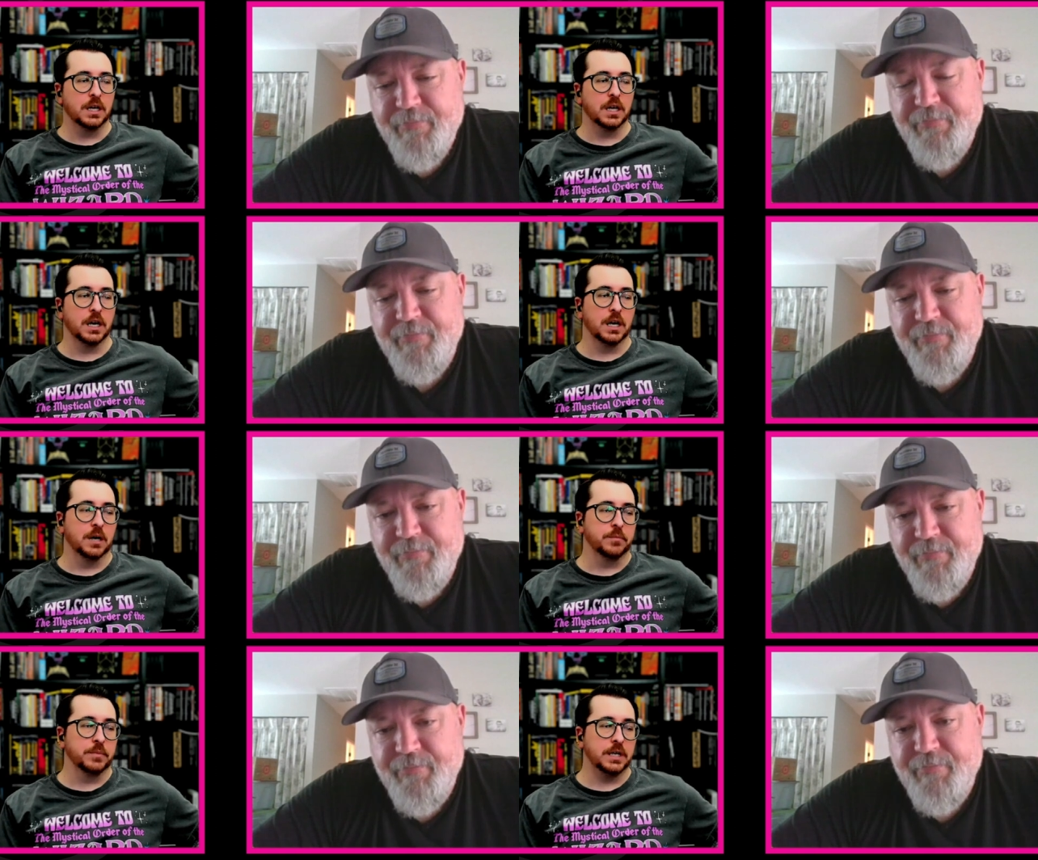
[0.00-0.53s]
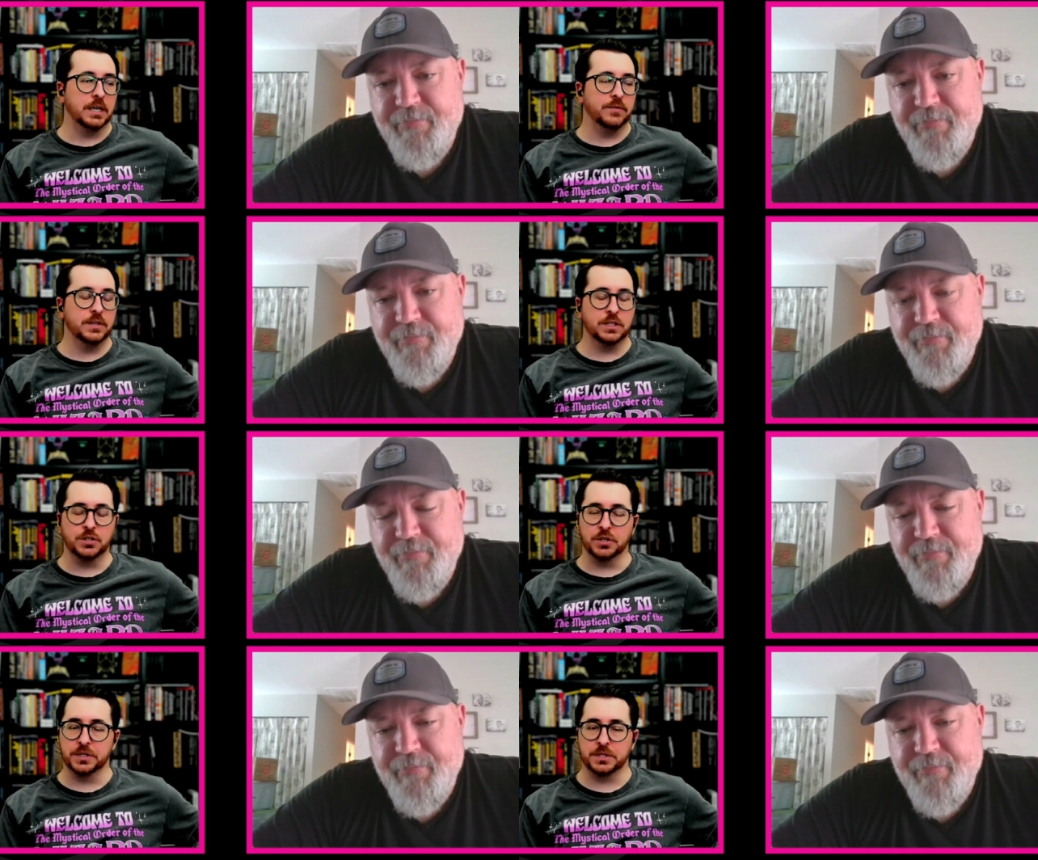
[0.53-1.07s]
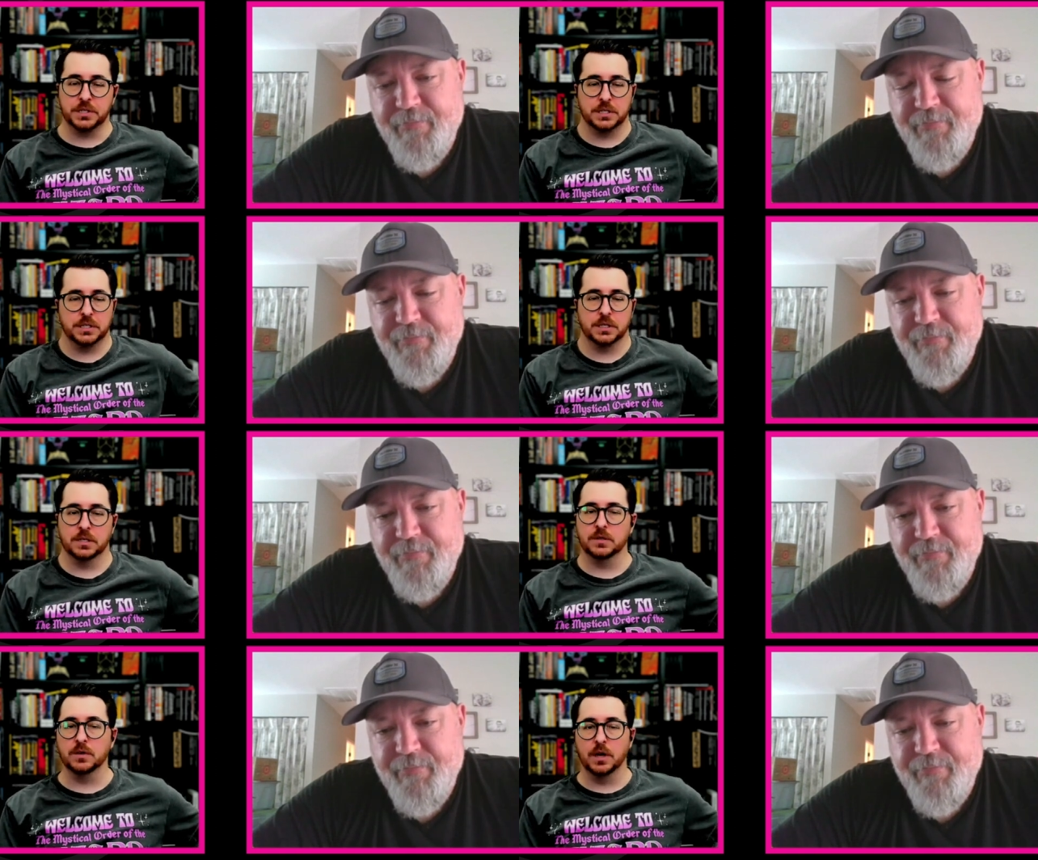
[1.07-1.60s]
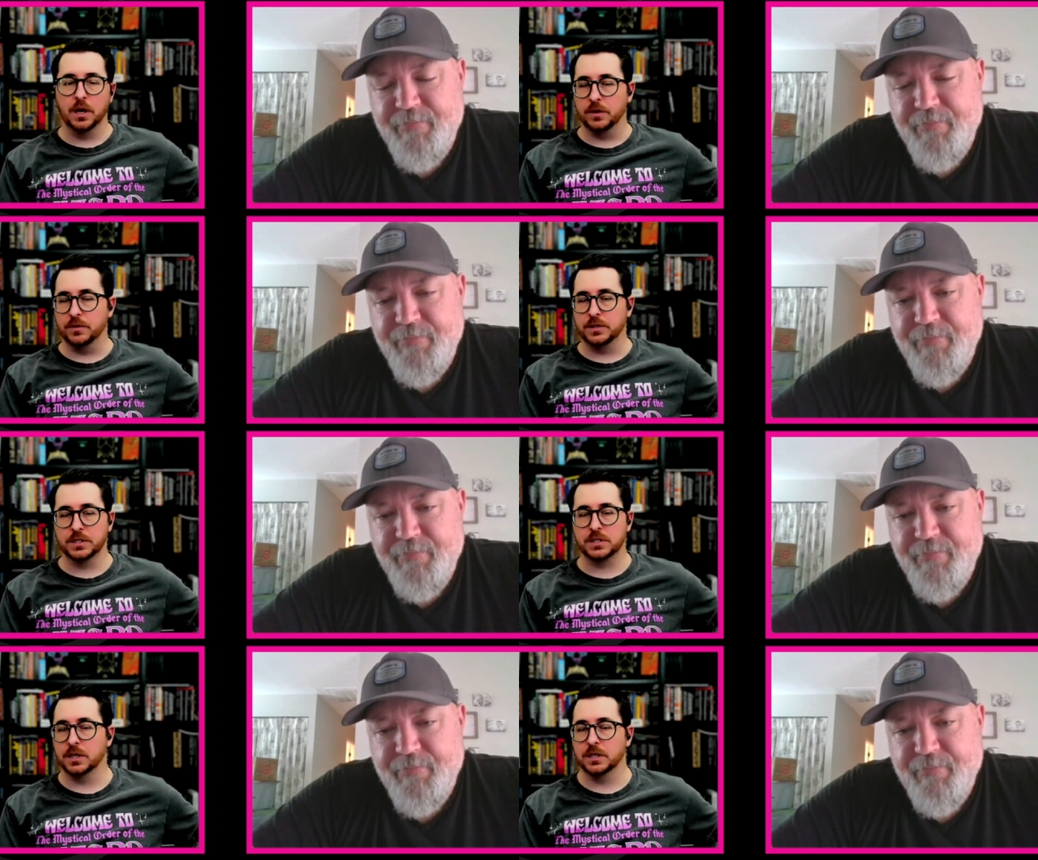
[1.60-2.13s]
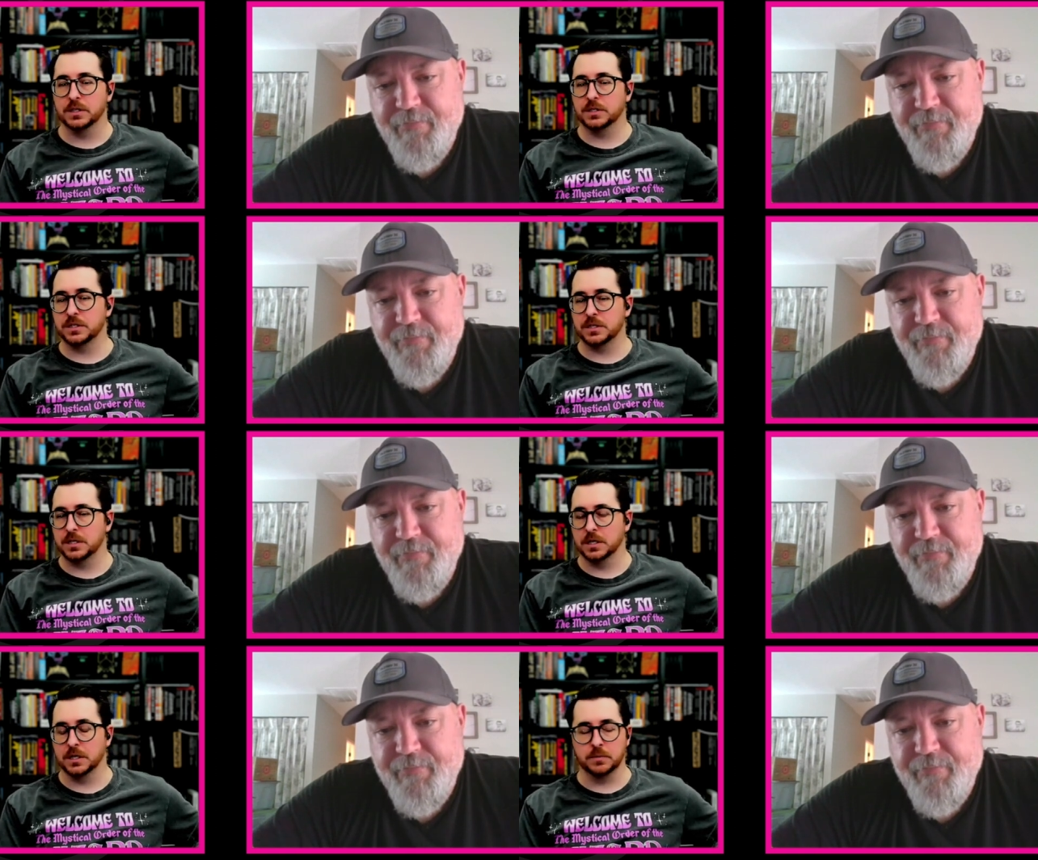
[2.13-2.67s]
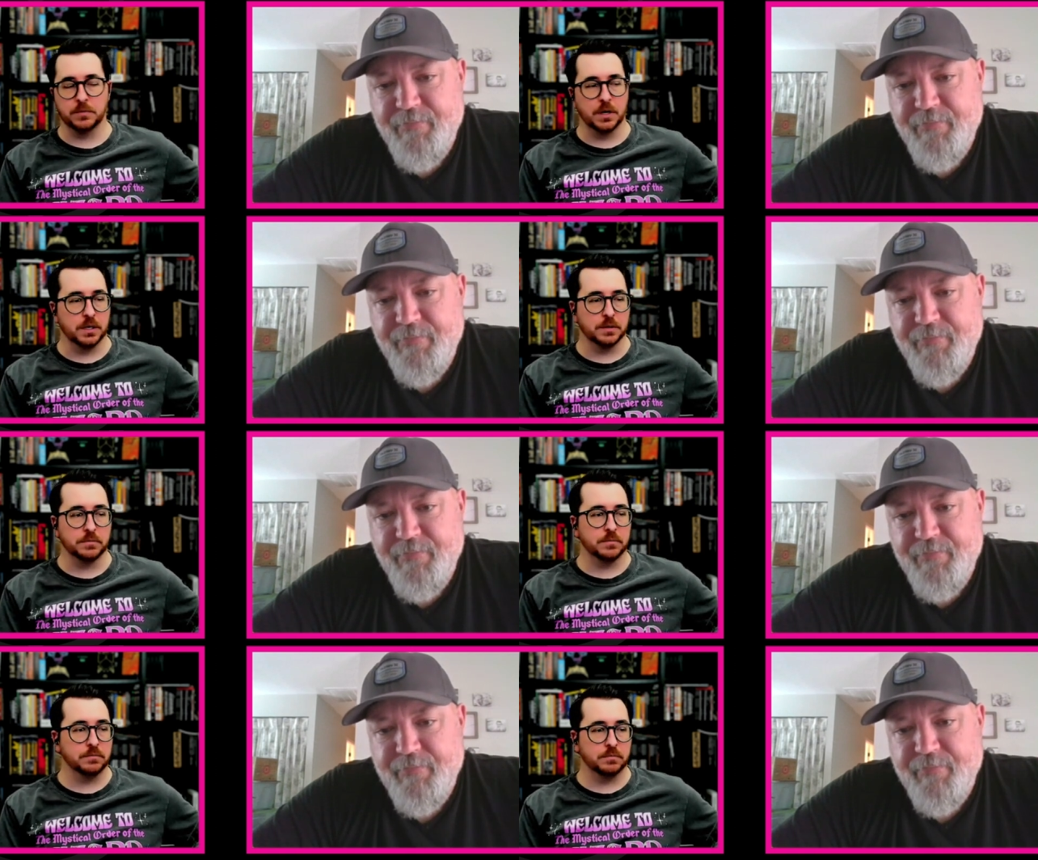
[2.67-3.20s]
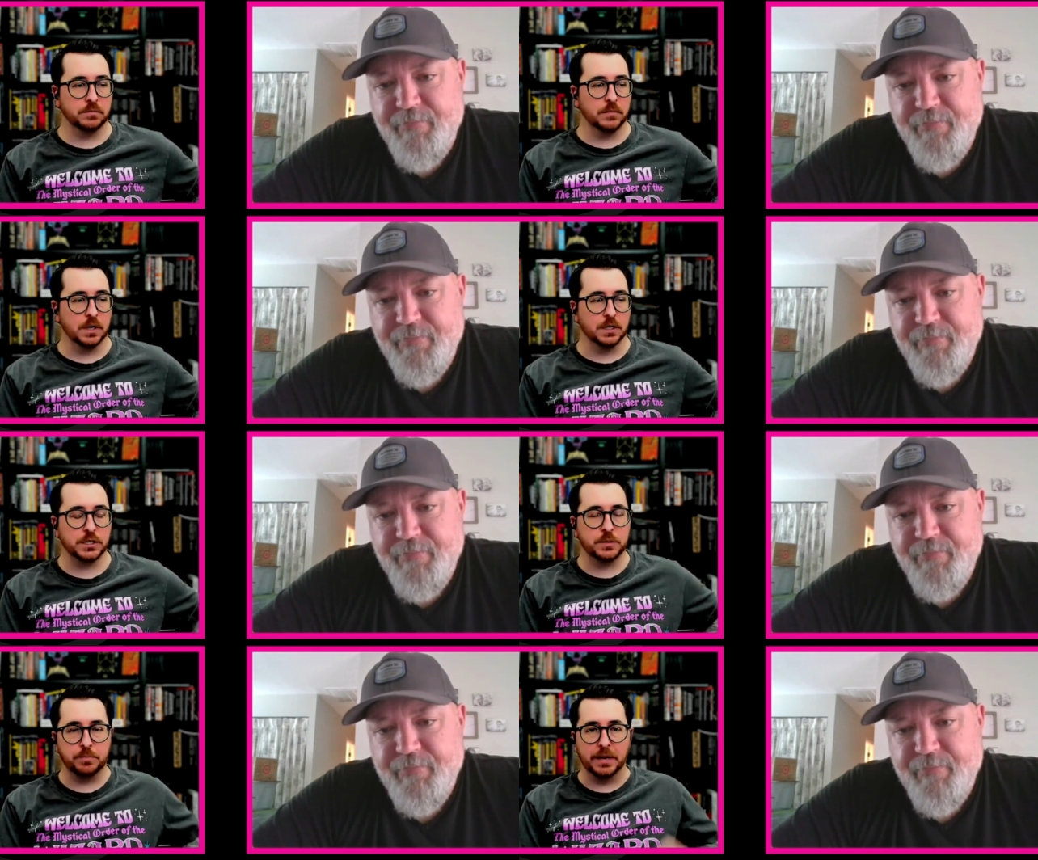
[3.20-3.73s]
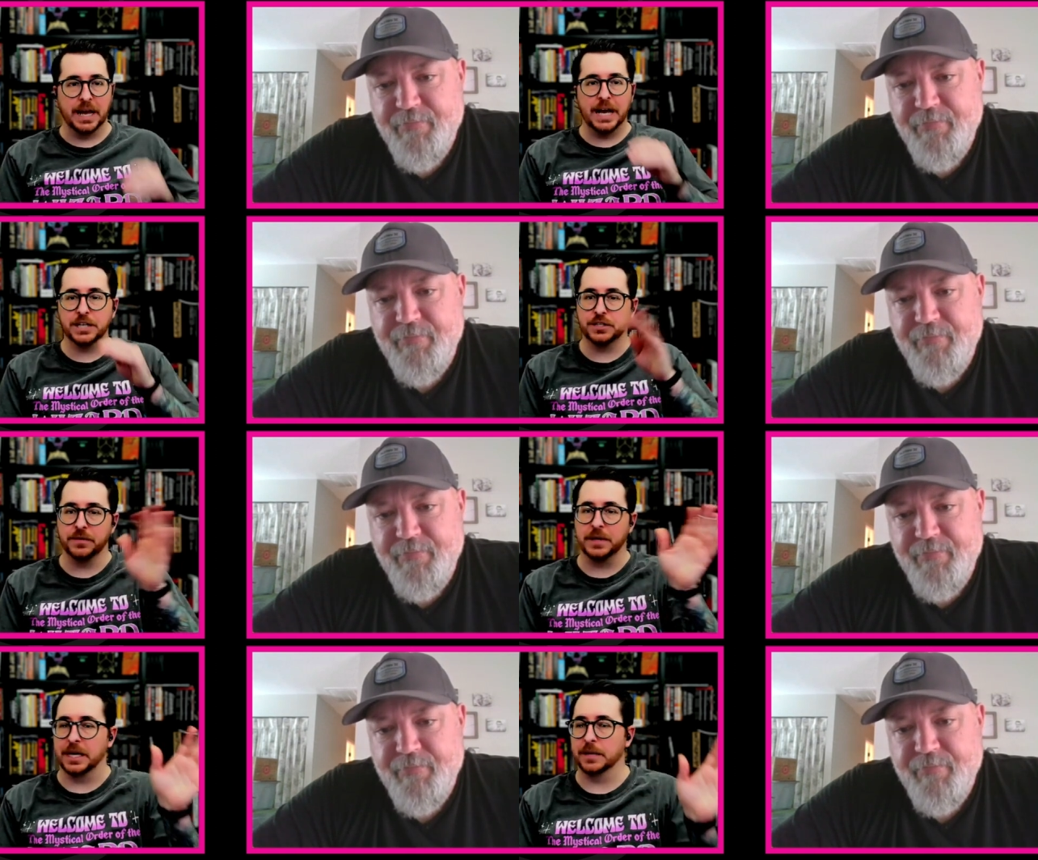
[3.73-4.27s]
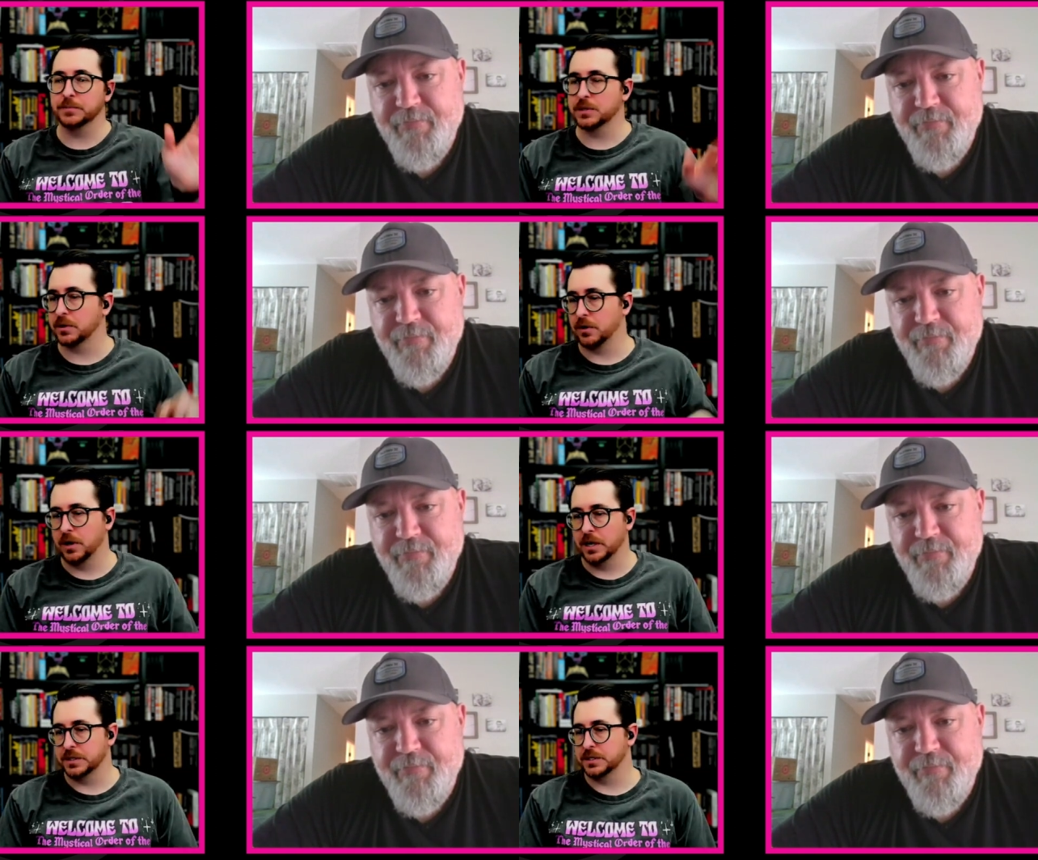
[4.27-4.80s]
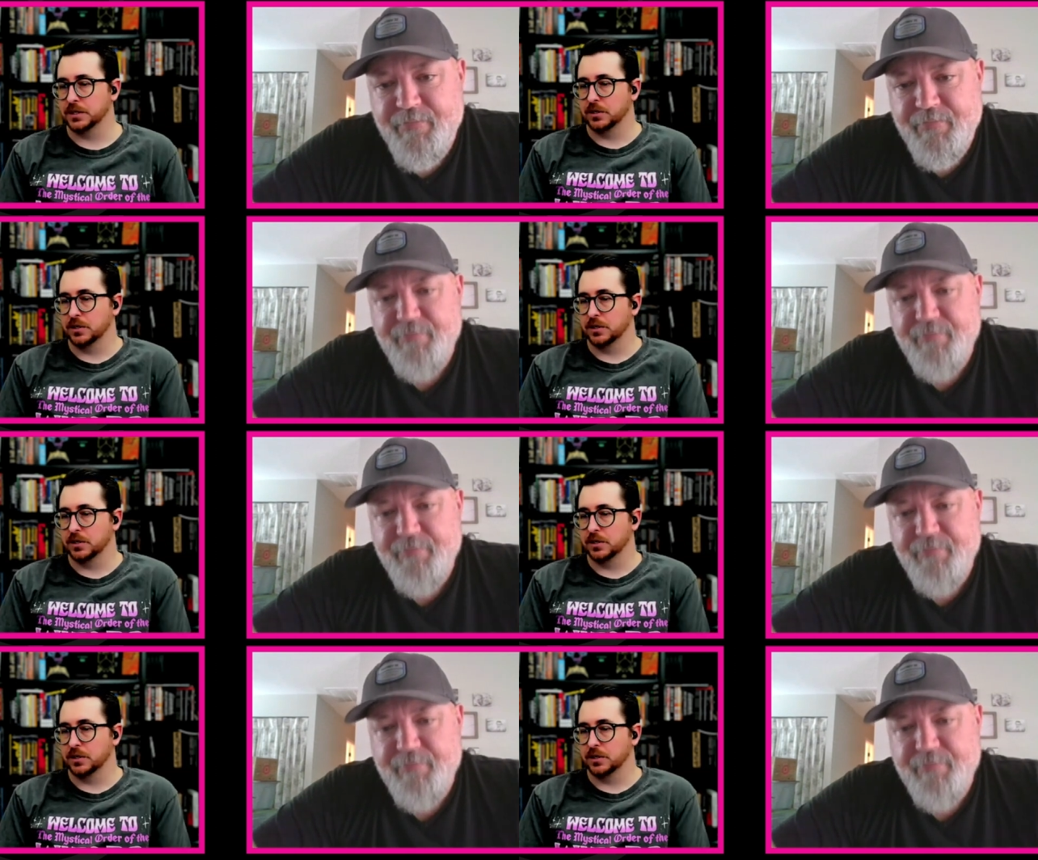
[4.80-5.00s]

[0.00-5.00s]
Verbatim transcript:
Speaker 1: um, even just uh, just a just a, a a splash of the names across it.